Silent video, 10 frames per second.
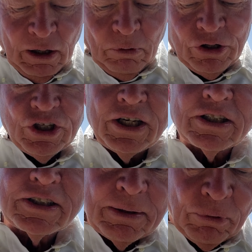where
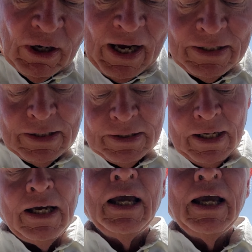Jesus symbolizes